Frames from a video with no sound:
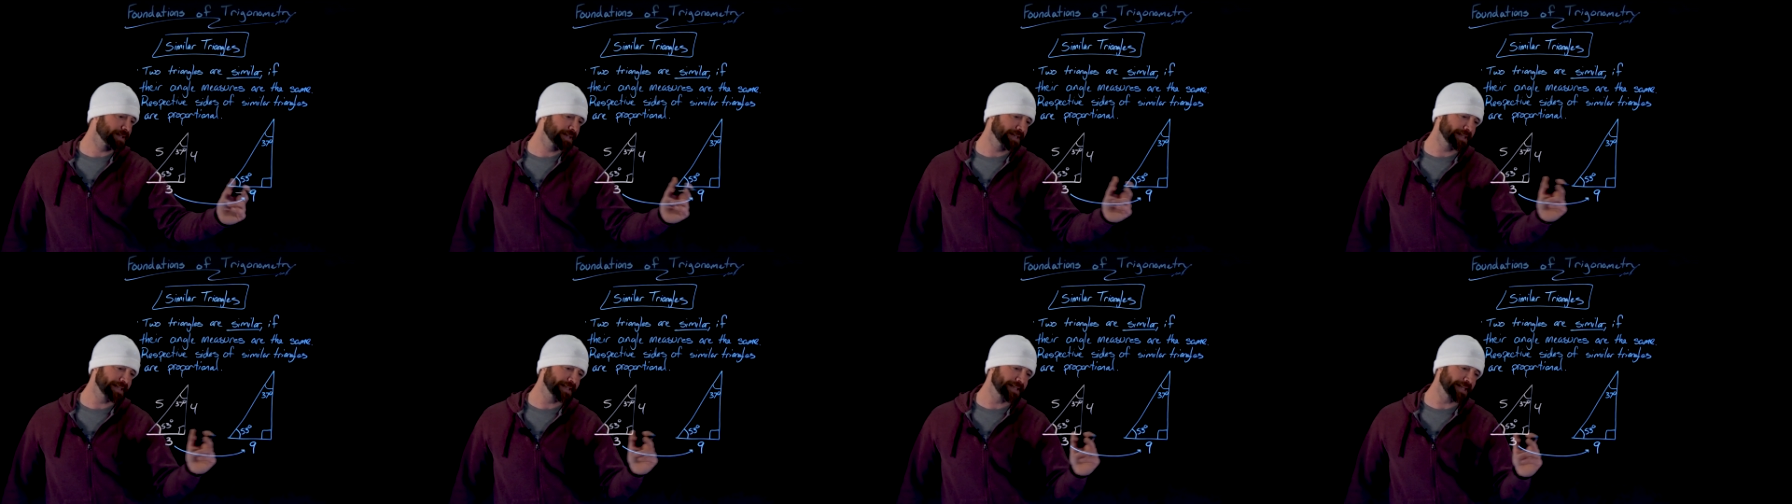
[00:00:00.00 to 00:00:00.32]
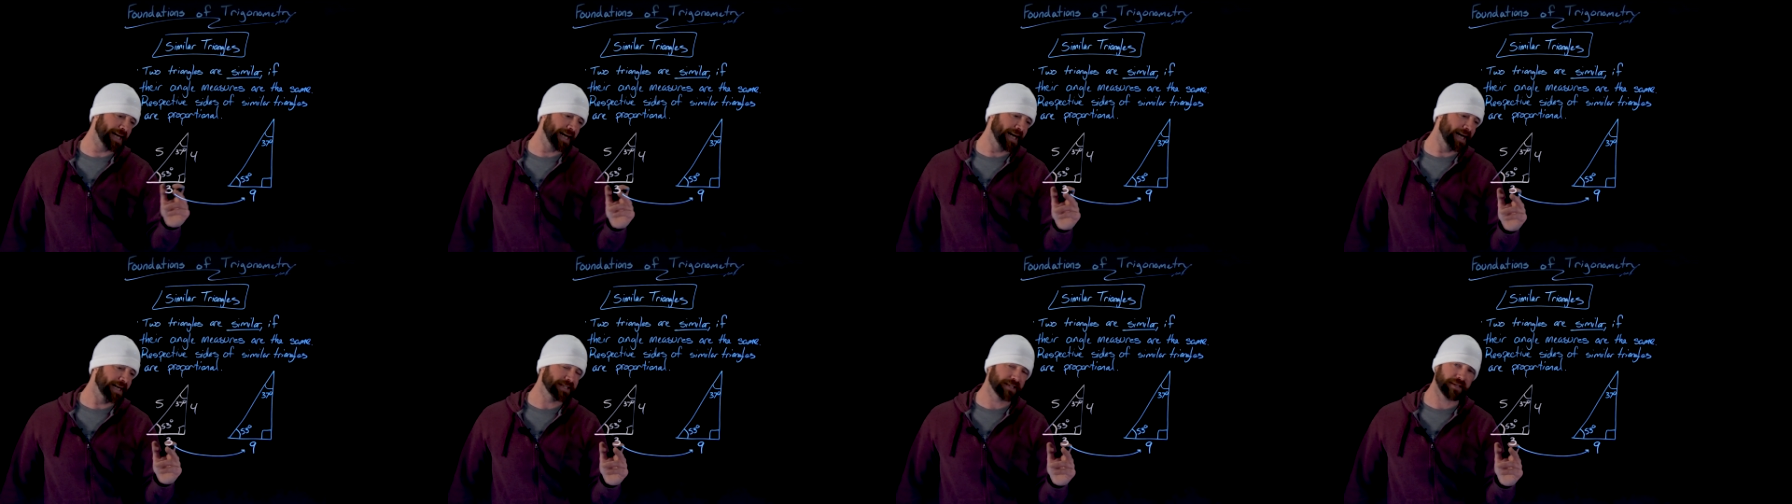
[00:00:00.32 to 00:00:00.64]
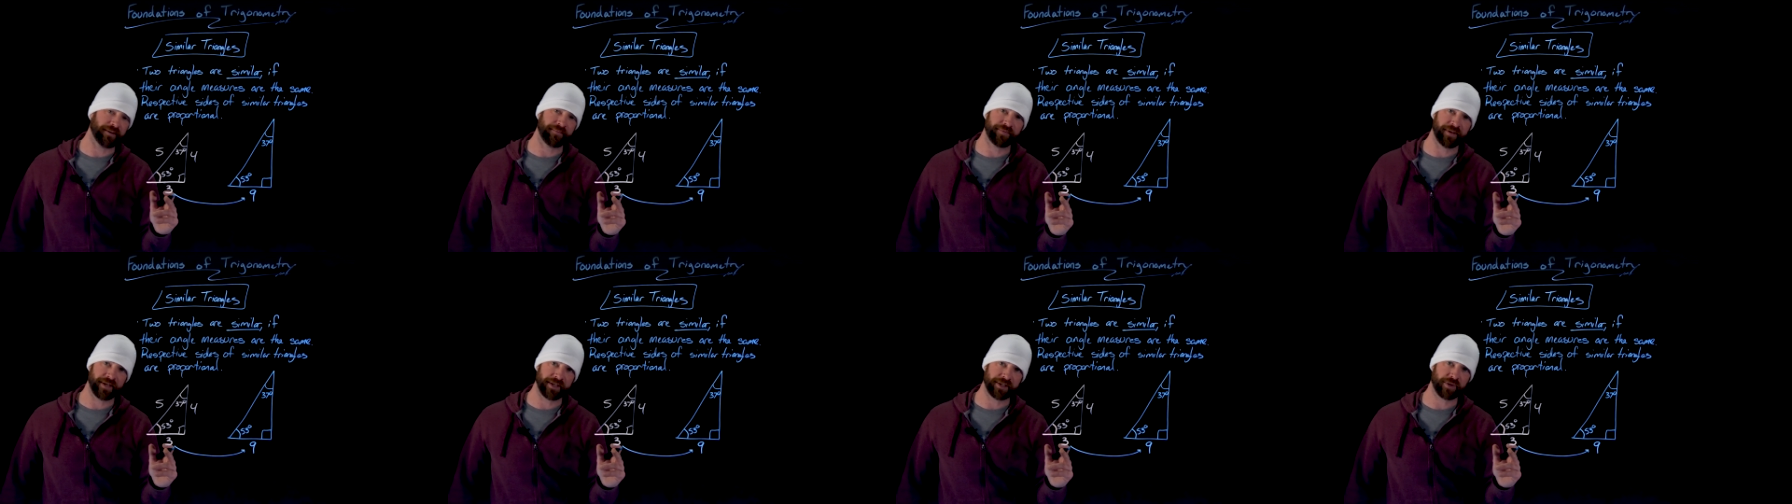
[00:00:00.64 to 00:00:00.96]
the size
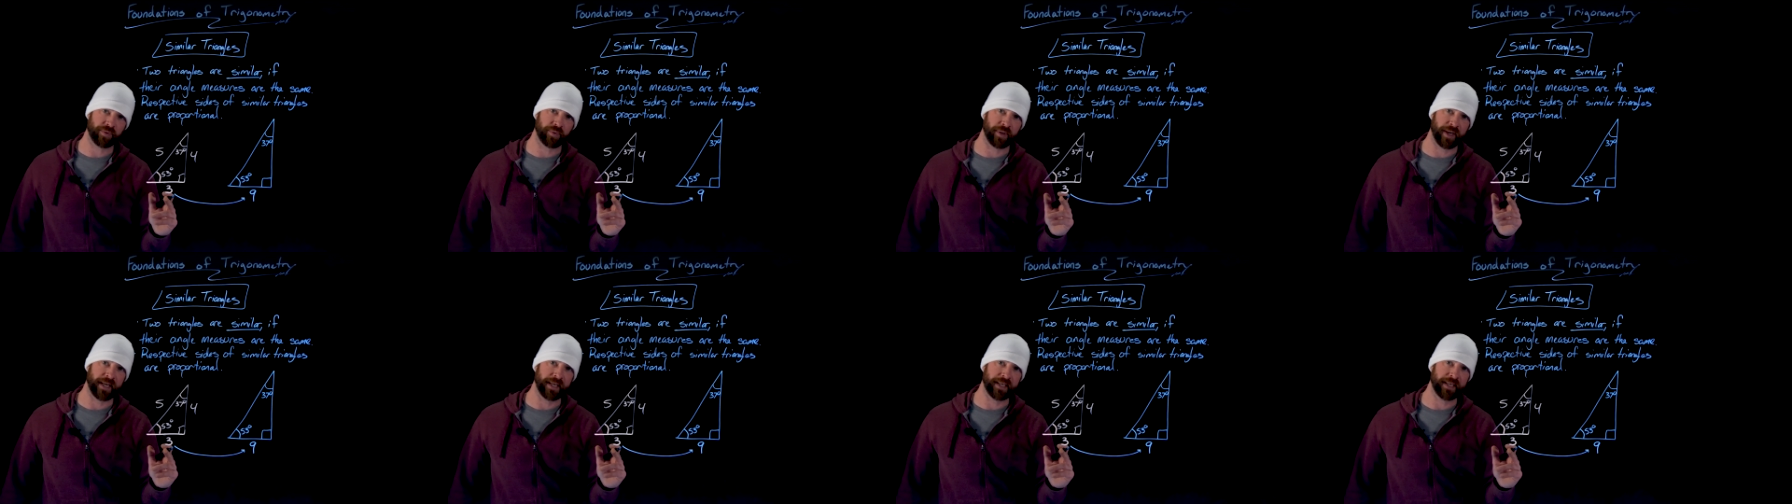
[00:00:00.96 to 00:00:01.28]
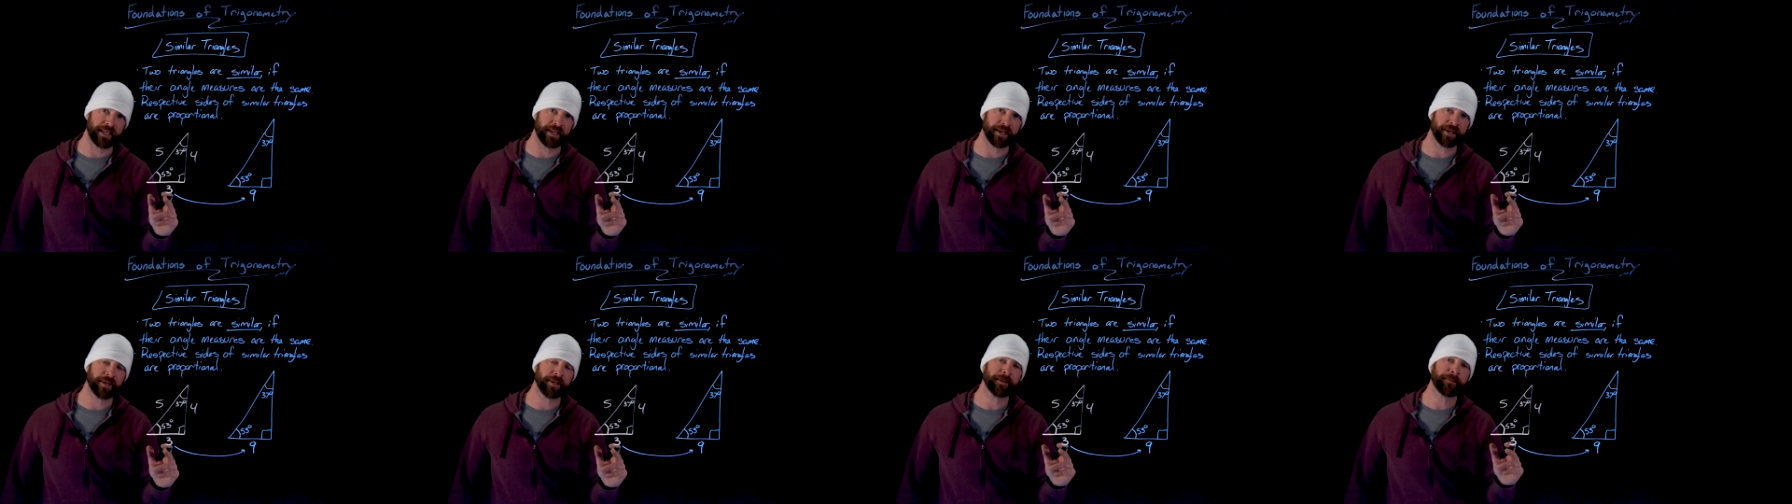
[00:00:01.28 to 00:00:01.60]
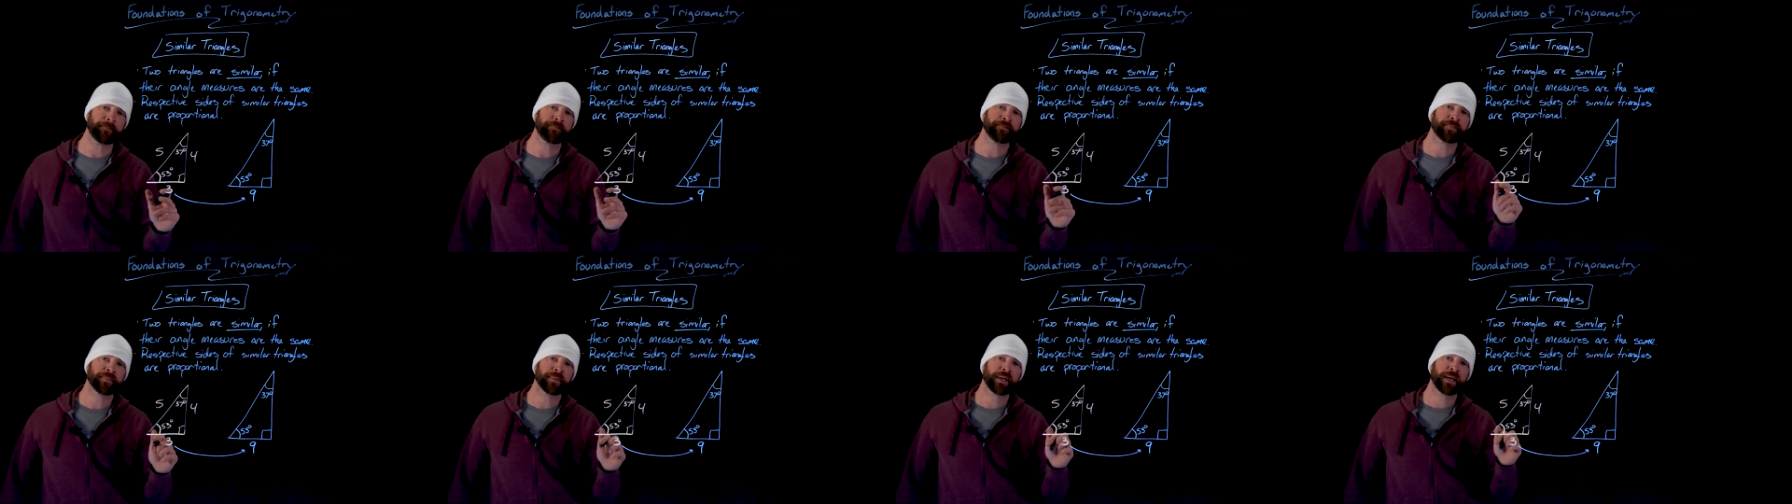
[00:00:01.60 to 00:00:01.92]
of this right here.